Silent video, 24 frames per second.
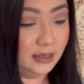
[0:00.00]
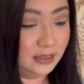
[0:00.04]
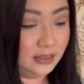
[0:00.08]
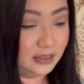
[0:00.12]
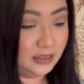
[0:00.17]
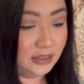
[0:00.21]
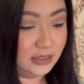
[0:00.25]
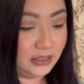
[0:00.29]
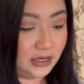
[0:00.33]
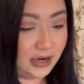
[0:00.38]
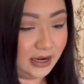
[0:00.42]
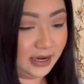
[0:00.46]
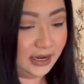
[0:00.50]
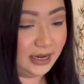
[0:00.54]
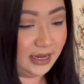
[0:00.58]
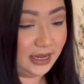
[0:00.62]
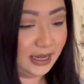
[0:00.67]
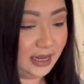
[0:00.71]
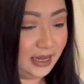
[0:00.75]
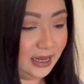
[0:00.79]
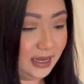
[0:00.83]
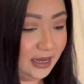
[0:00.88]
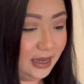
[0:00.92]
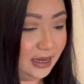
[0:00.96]

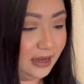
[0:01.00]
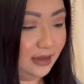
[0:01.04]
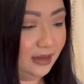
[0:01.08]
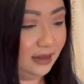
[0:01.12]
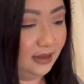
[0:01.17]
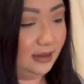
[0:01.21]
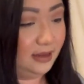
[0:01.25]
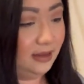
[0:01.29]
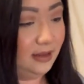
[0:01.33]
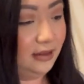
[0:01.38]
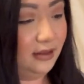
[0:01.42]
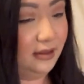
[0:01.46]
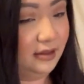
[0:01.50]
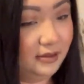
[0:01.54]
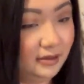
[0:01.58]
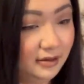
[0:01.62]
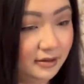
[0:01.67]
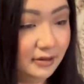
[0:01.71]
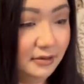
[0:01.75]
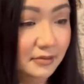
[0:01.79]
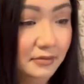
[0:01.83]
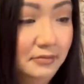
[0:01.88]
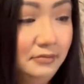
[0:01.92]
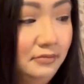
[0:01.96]
Starkey.
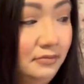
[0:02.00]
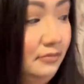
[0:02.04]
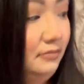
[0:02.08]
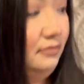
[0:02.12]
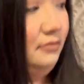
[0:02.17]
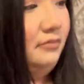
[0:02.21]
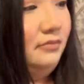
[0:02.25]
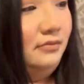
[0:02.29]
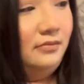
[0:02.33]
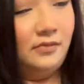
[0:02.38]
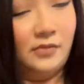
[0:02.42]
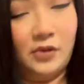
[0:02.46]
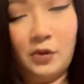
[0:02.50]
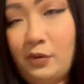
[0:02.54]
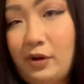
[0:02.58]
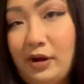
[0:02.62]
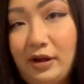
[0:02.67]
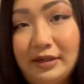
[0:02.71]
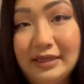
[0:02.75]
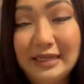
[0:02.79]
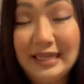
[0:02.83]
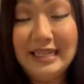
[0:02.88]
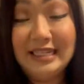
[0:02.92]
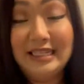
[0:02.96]

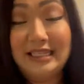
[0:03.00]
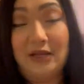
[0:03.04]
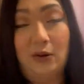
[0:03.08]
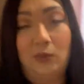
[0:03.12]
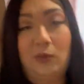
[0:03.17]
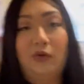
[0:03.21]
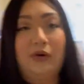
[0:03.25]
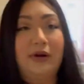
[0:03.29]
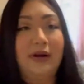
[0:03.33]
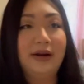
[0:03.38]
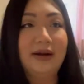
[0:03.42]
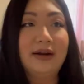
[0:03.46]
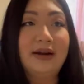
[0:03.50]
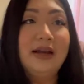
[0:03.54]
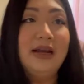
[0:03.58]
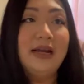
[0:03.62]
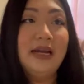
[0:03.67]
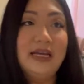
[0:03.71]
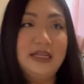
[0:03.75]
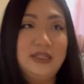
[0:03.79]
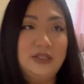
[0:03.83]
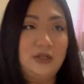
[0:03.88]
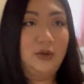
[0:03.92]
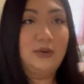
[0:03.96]
Well, he's somewhere.
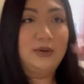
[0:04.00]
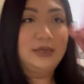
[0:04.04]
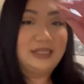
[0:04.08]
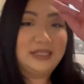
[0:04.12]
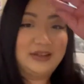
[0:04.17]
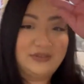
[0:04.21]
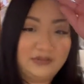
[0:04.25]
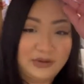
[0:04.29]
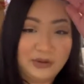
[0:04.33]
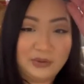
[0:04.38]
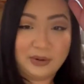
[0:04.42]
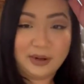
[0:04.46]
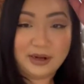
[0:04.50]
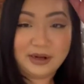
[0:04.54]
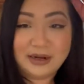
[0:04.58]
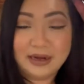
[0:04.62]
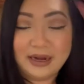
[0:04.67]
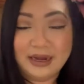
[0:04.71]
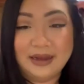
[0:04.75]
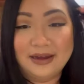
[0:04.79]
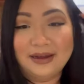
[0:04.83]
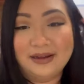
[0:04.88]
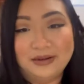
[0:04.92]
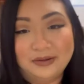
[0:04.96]
He's always everywhere.
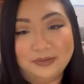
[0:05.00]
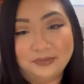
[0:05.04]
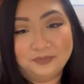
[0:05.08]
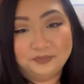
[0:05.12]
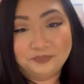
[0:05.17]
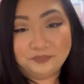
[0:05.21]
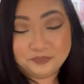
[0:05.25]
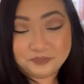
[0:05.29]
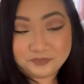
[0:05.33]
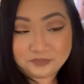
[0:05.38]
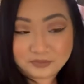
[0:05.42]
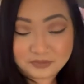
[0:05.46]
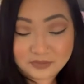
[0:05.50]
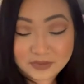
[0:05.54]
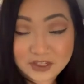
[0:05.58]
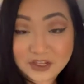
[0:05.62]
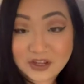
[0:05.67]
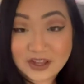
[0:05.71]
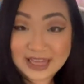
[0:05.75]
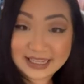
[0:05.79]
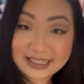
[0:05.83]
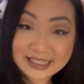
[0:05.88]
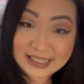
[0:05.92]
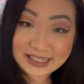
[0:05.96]
Um, so
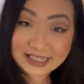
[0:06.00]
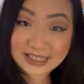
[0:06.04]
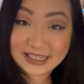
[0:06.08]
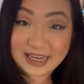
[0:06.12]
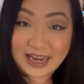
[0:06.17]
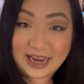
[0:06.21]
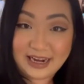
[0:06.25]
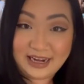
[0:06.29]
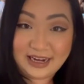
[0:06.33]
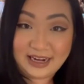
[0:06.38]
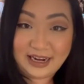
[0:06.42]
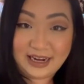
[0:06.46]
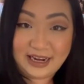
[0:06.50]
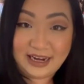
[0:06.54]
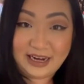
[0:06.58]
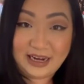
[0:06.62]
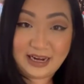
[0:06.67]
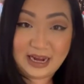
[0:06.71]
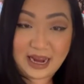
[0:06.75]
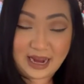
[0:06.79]
that's exciting.